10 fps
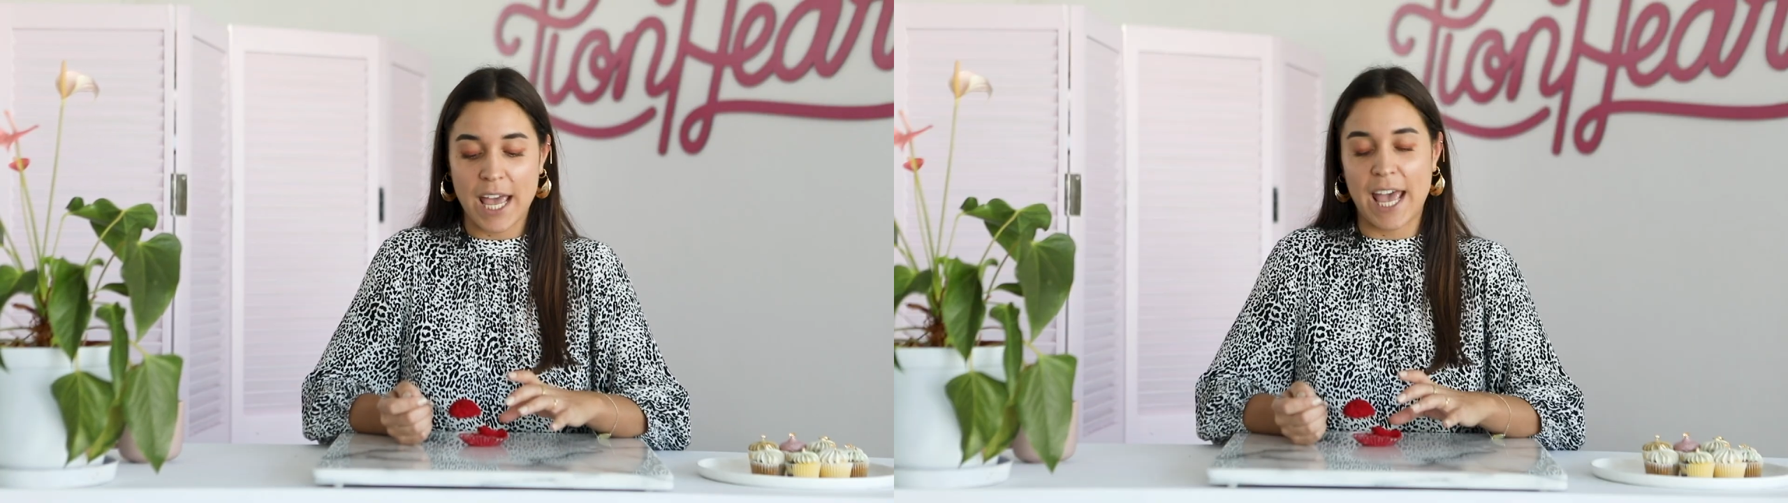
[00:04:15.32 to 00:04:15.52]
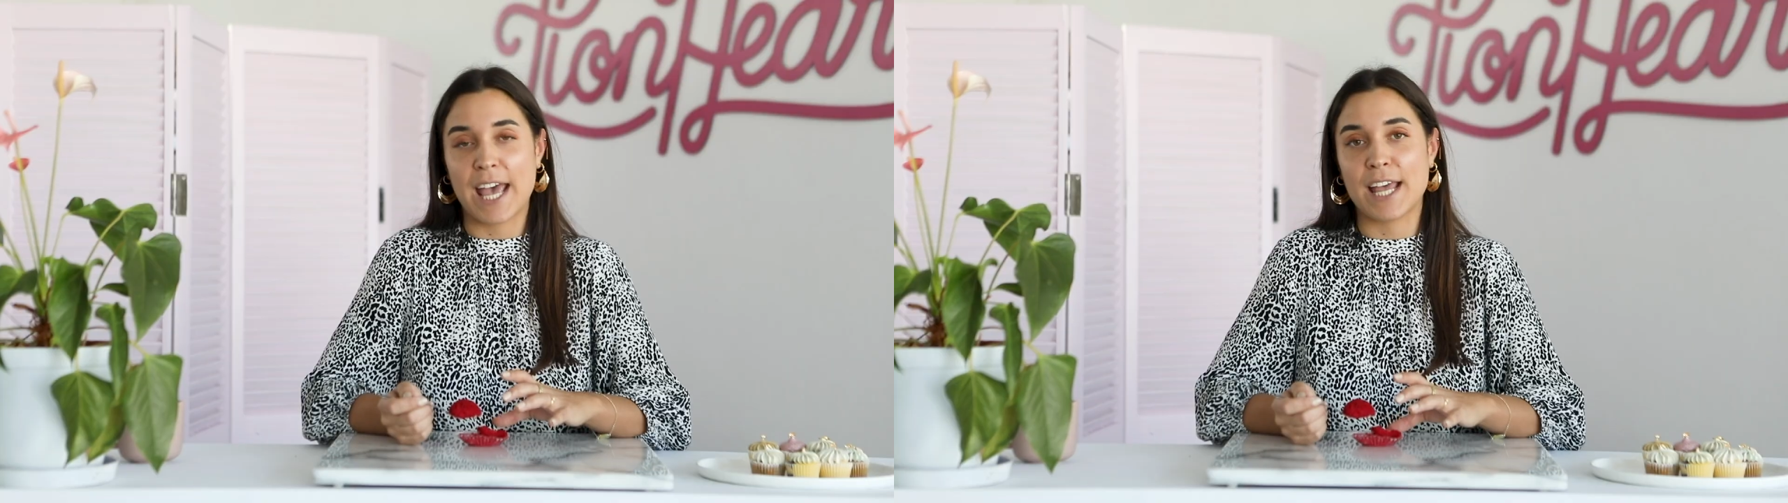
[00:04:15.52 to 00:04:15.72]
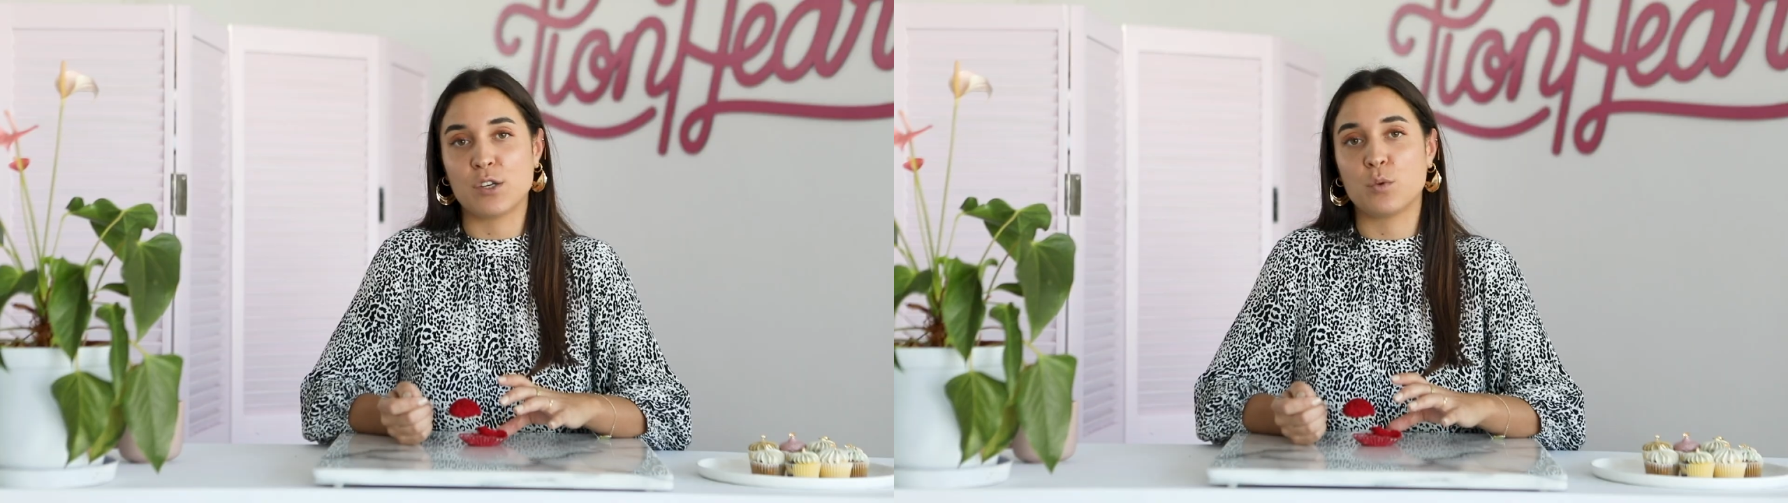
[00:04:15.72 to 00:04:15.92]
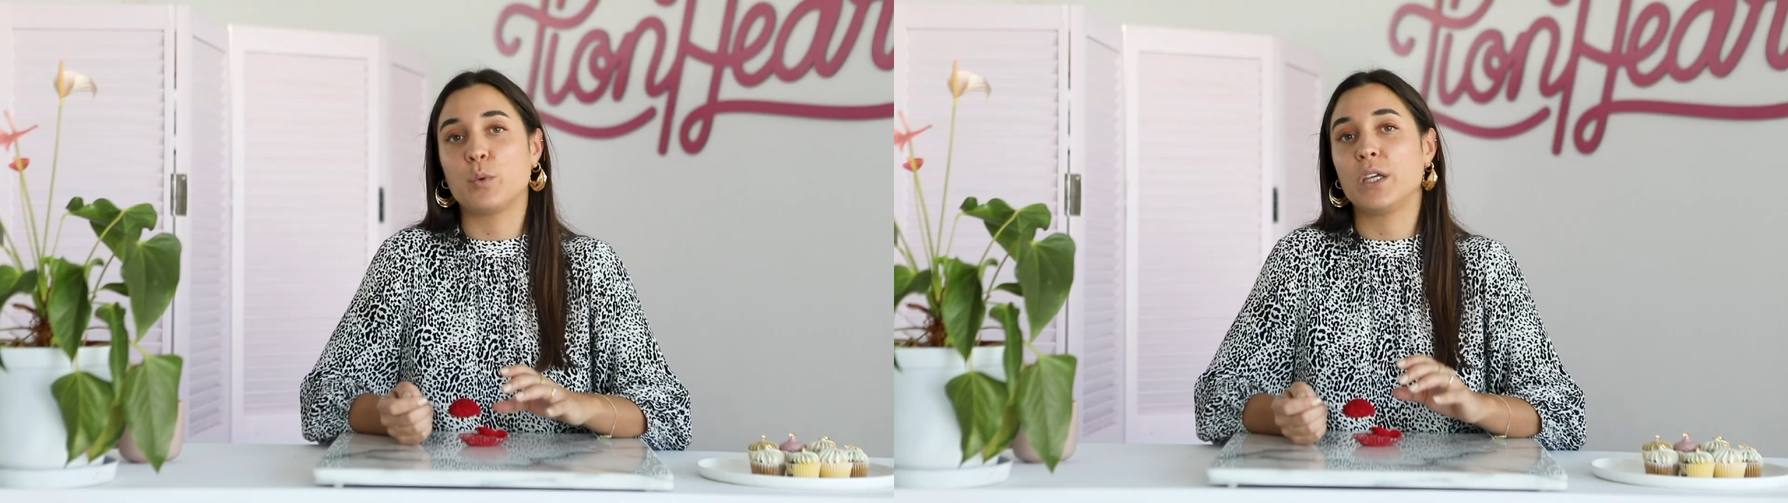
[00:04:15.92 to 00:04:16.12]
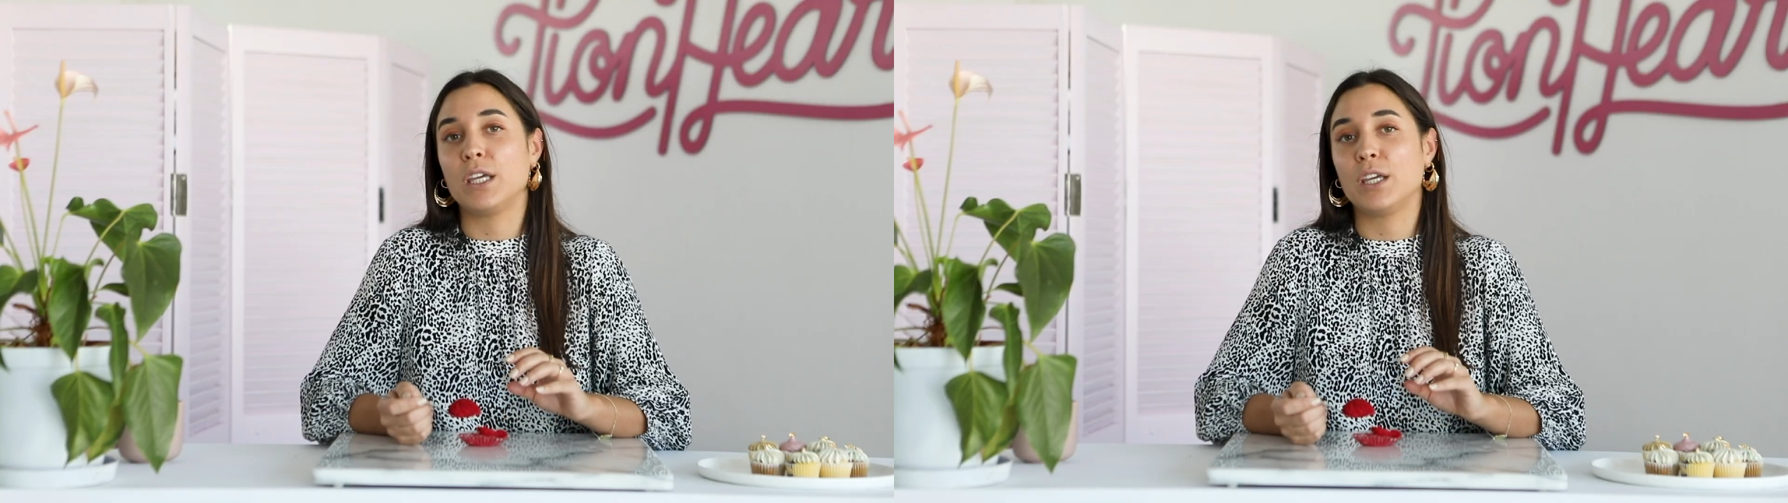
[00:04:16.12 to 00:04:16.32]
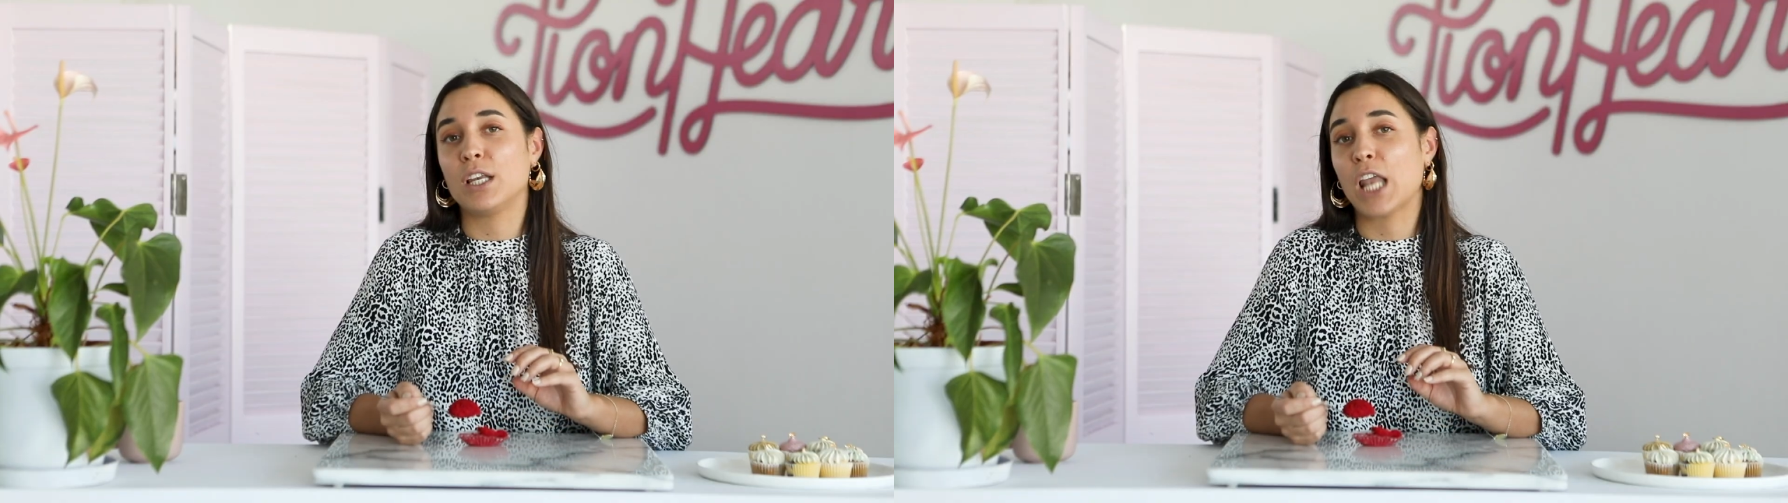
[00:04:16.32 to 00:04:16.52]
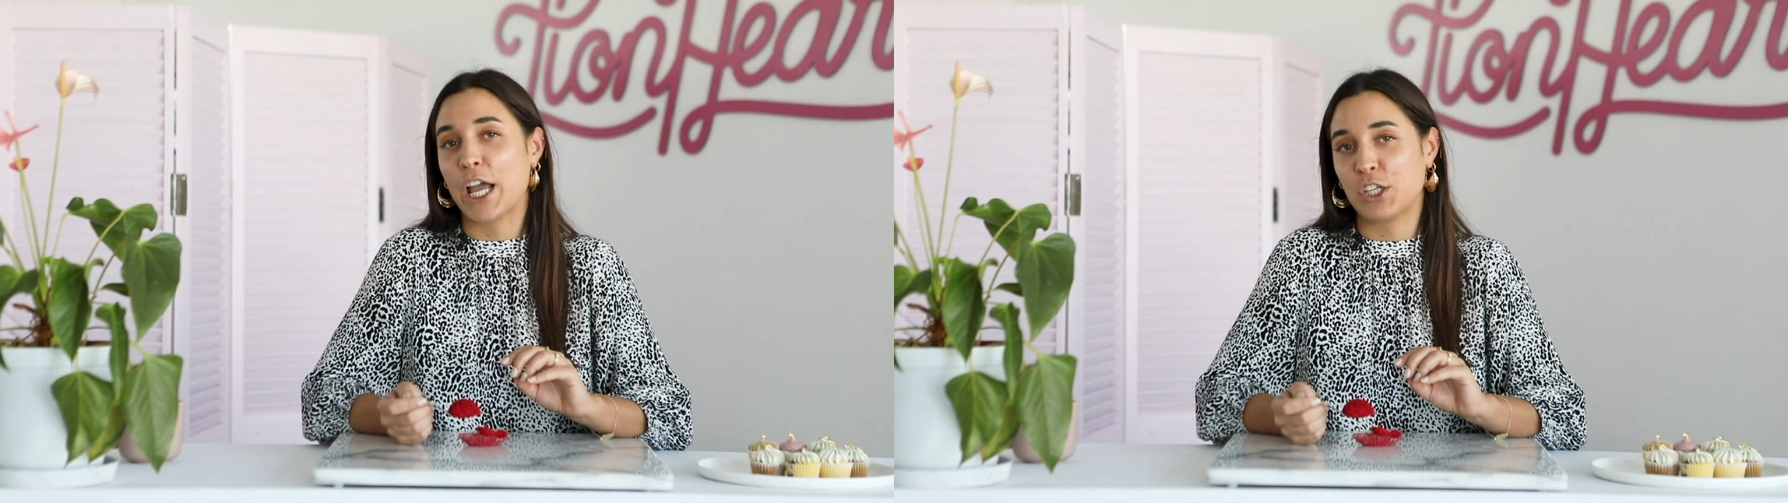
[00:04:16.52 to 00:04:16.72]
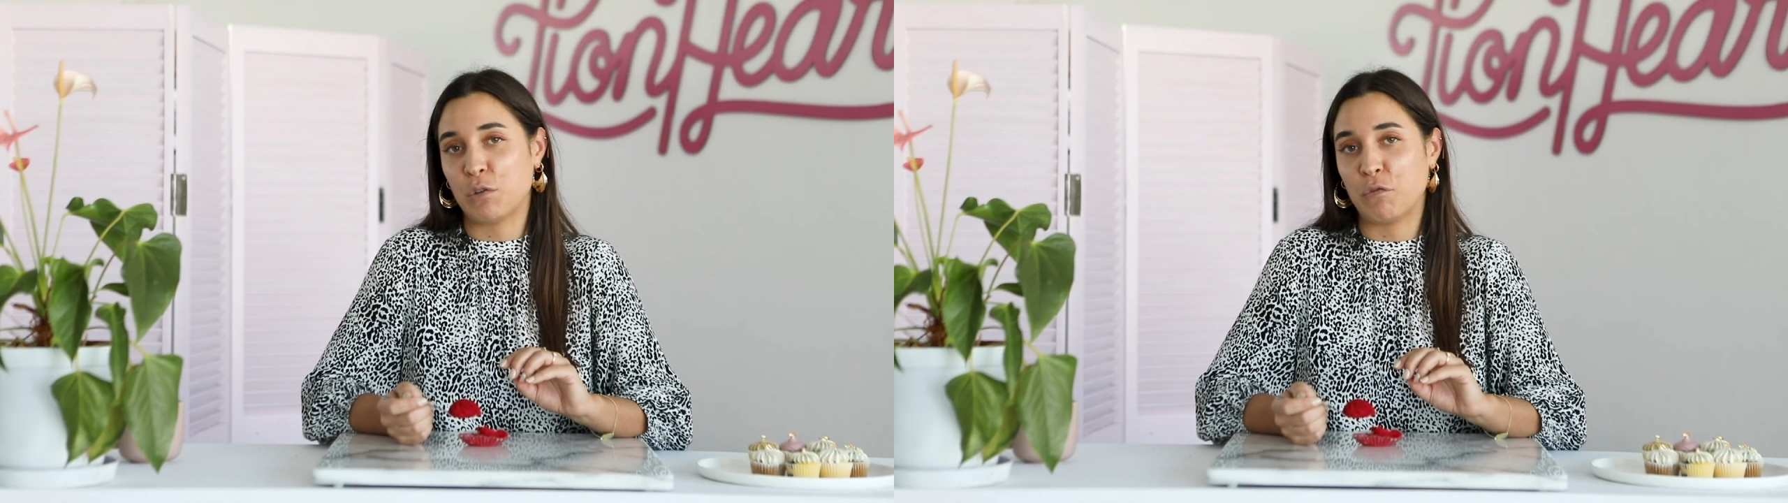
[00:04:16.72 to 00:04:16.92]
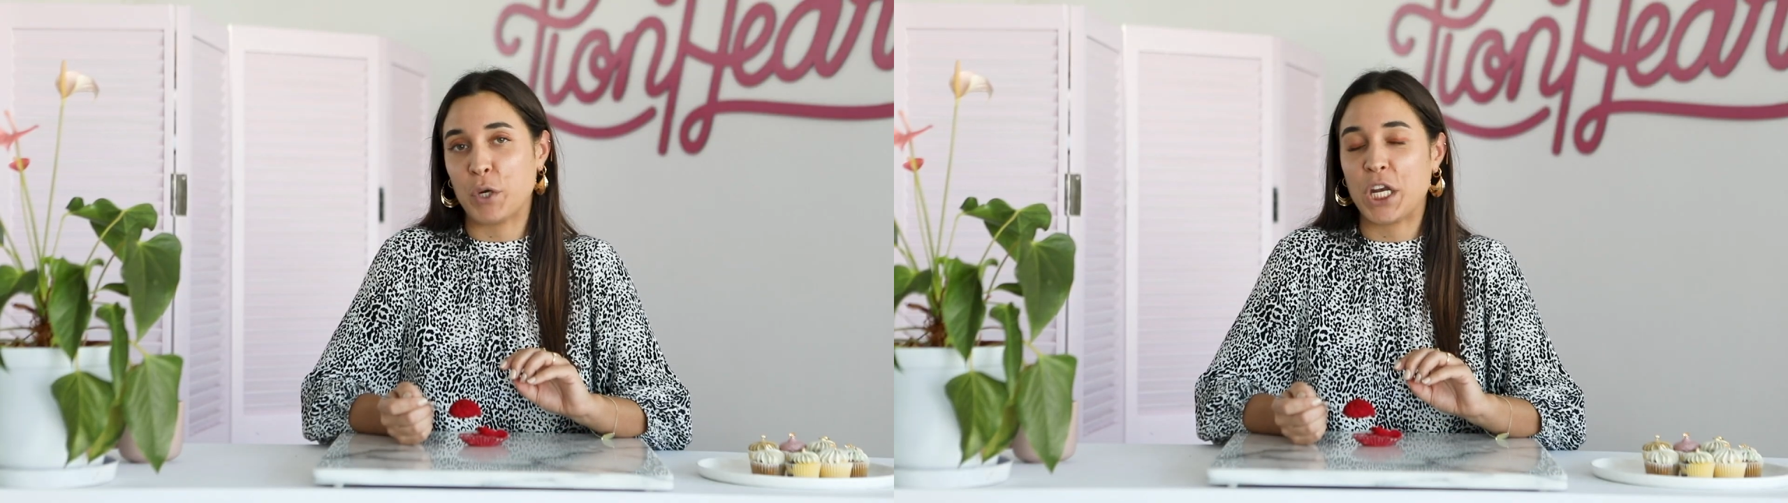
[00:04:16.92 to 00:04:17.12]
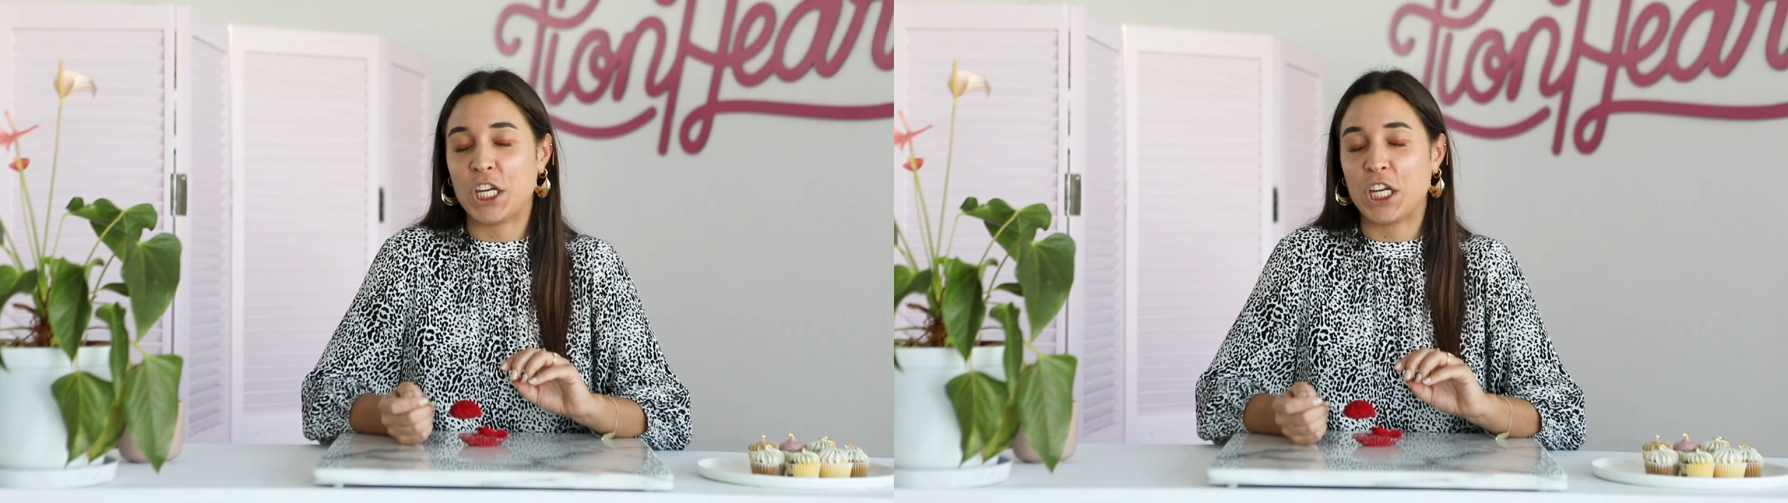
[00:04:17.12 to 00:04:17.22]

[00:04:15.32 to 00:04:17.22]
and we like to avoid